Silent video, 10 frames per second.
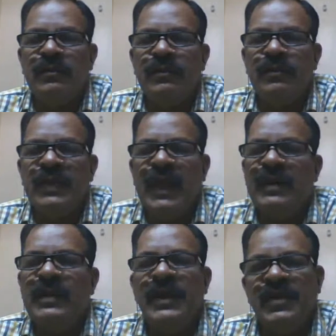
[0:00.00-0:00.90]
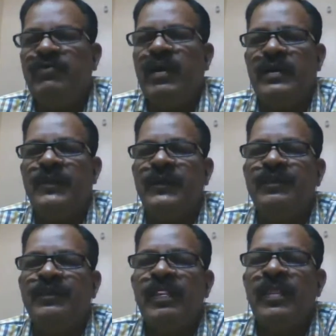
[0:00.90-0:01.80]
1981,
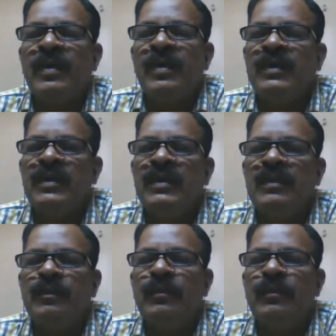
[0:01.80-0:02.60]
the